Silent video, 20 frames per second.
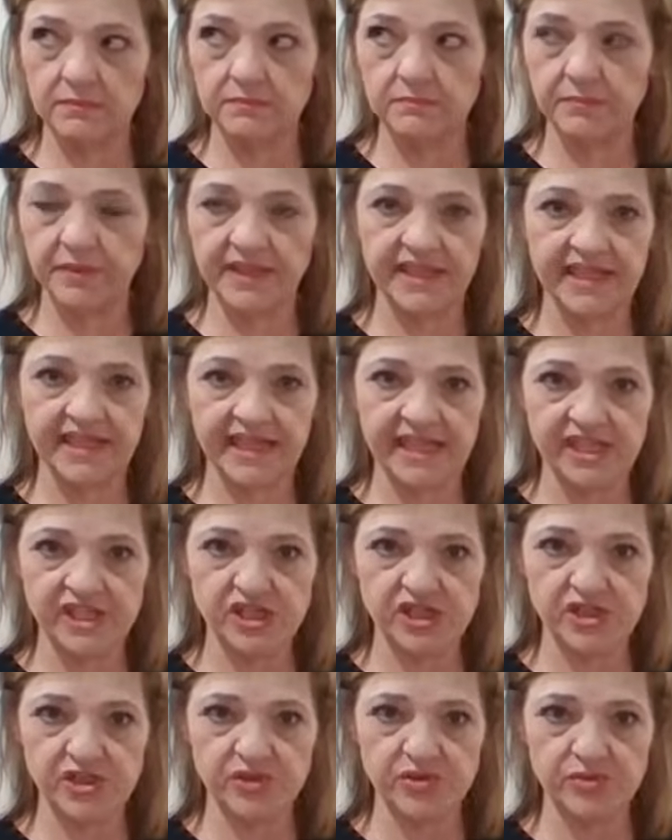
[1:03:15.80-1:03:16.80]
be an
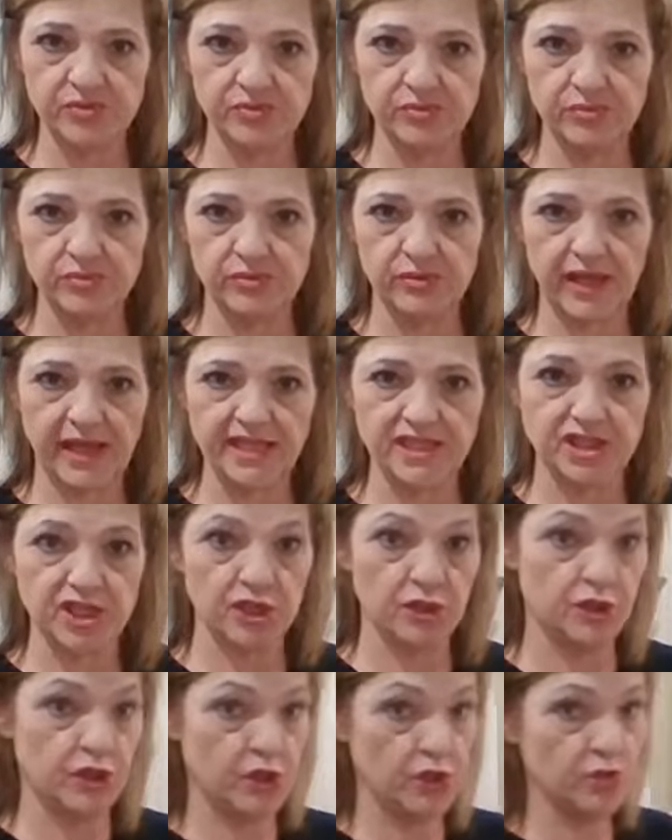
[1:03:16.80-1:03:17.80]
issue like to
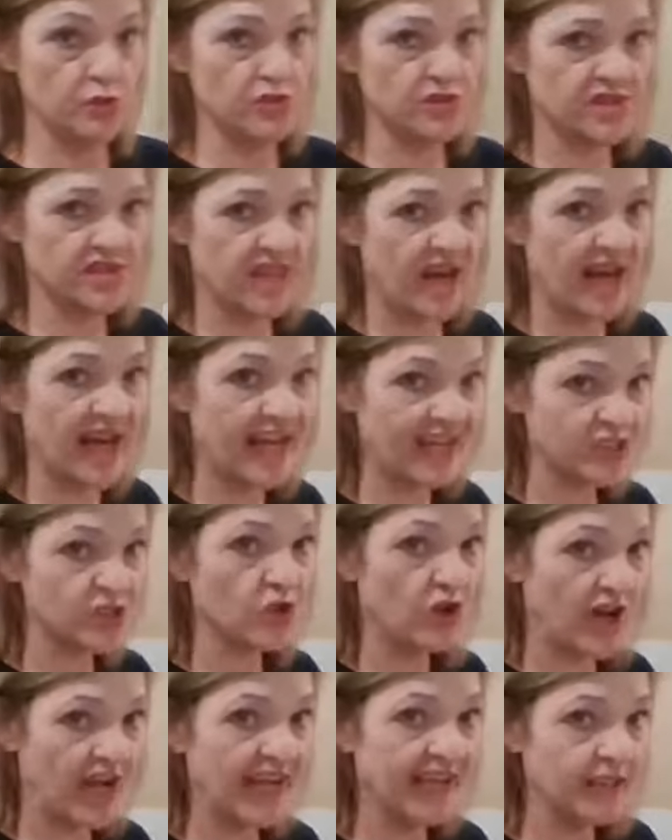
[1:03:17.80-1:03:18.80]
use the actual
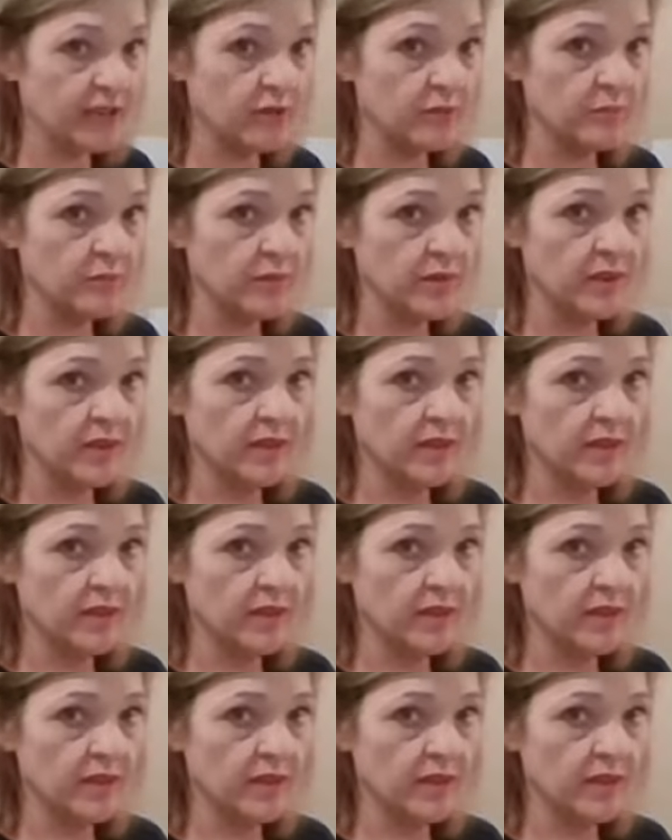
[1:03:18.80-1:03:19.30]
item